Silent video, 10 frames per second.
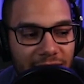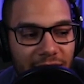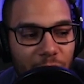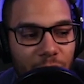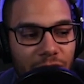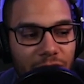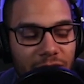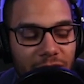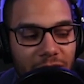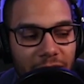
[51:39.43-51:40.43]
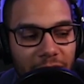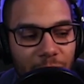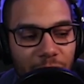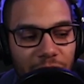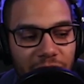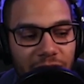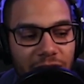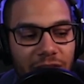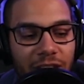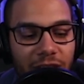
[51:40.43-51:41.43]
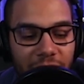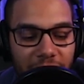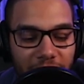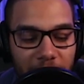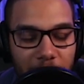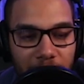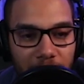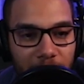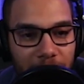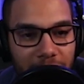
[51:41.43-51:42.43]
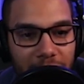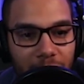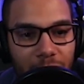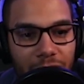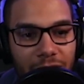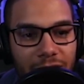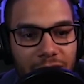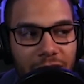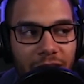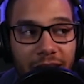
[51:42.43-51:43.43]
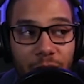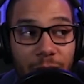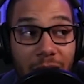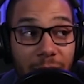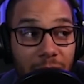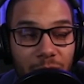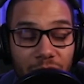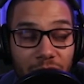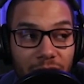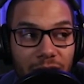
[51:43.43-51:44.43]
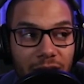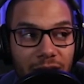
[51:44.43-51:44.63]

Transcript: the equivalent to the Lego movie, then the Donkey Kong movie would be the equivalent to the Lego Batman movie.